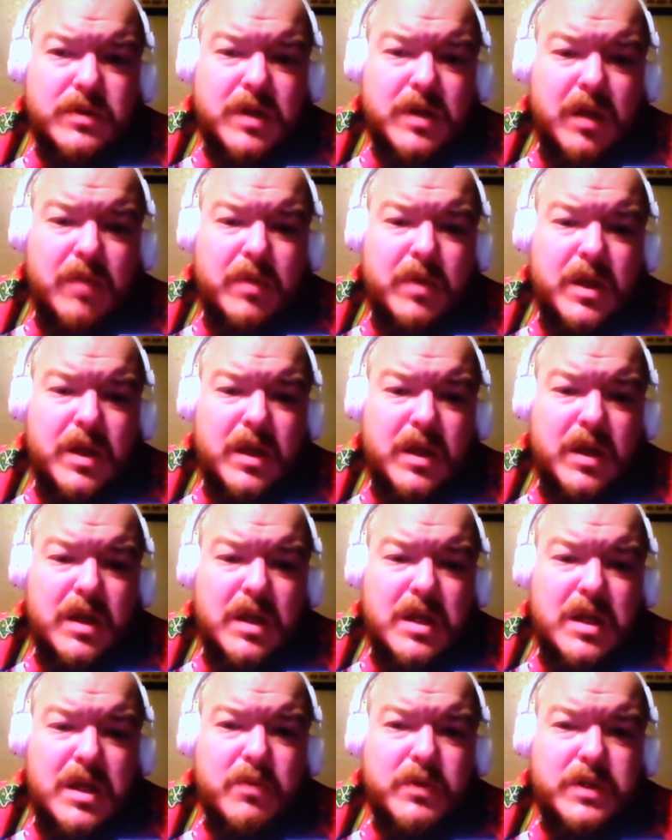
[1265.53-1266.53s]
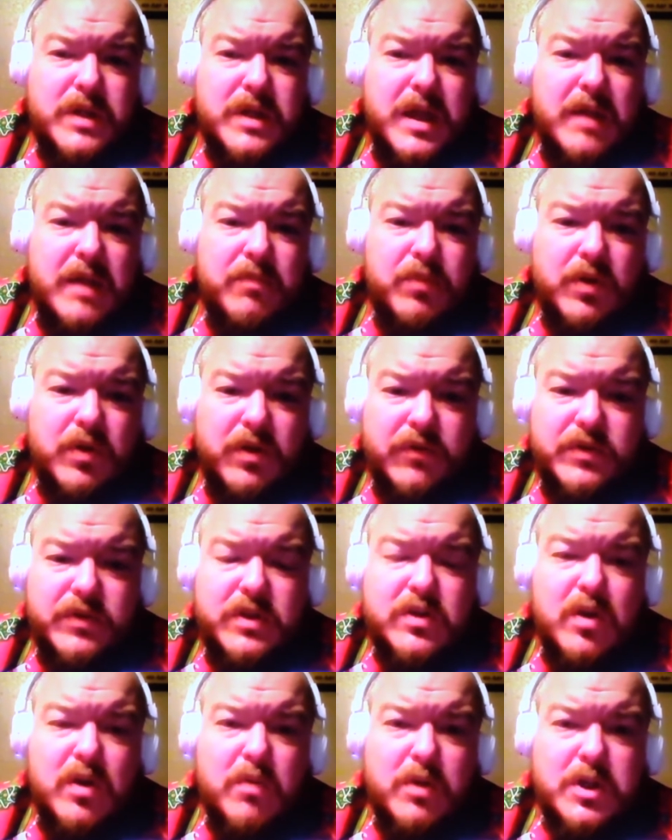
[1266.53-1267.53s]
I mean, he was capable of
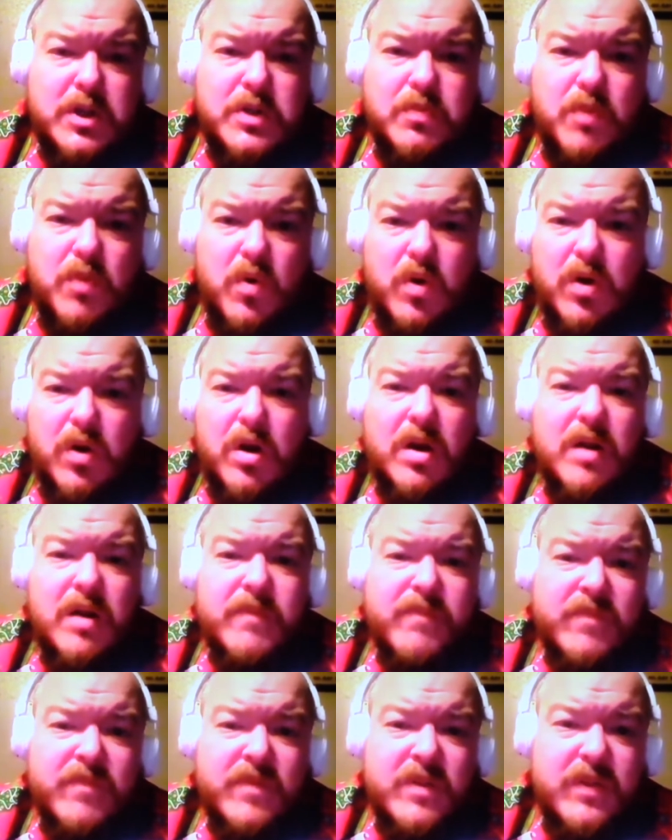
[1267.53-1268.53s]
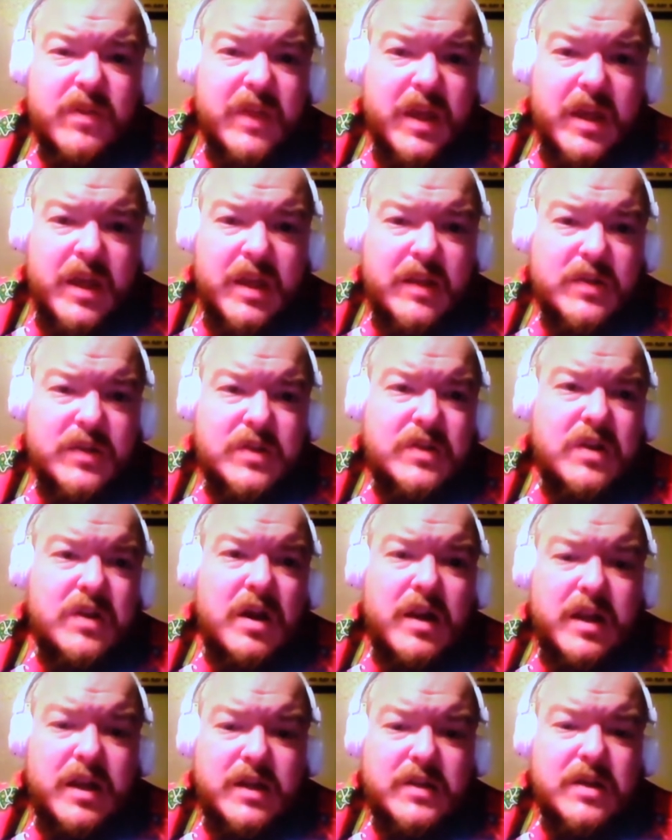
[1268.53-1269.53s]
so much more than
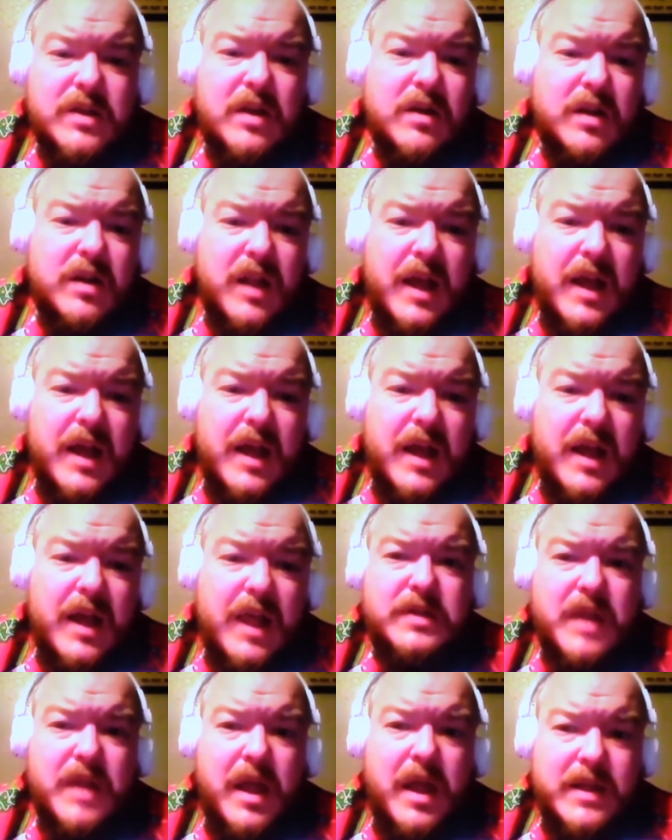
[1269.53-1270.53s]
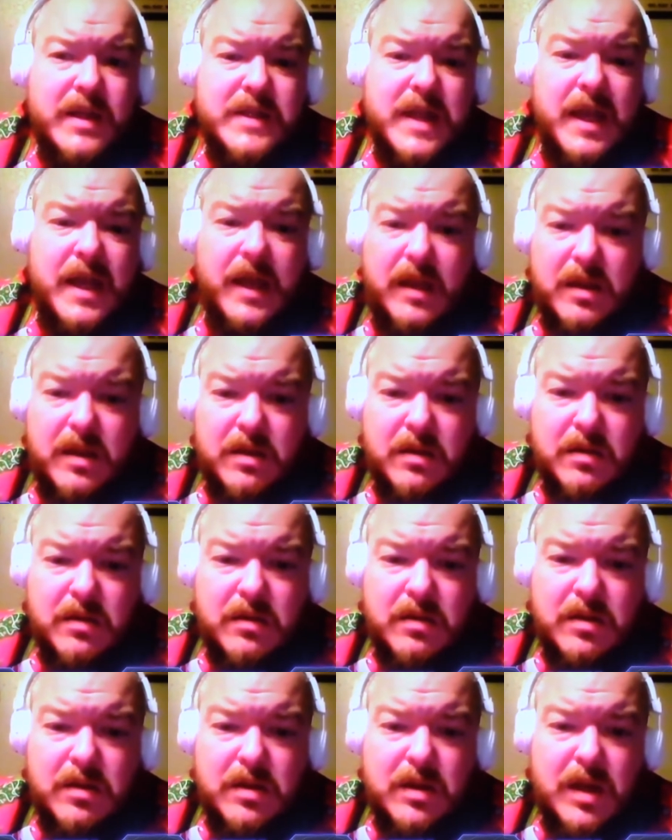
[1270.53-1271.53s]
sonic sunglasses and a tank.
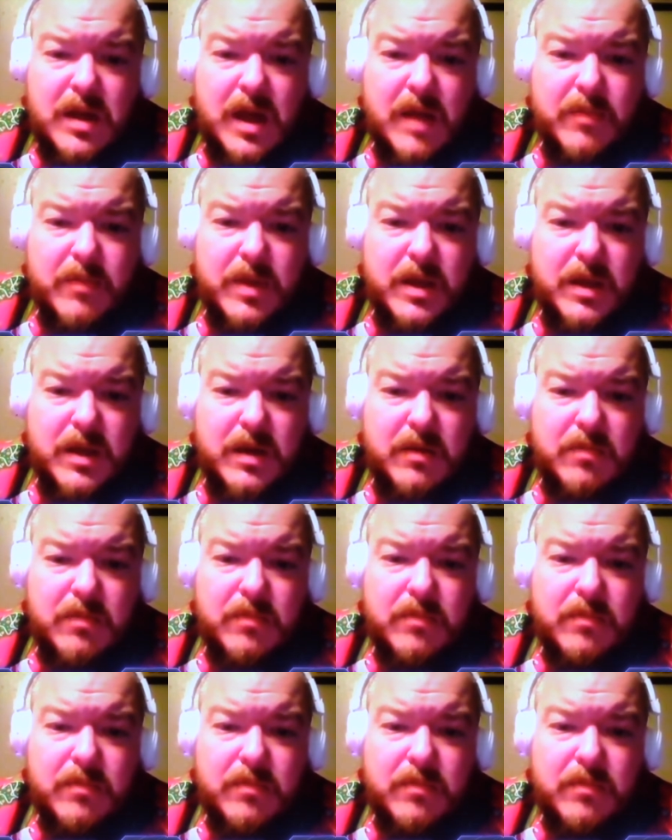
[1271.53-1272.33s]
I mean,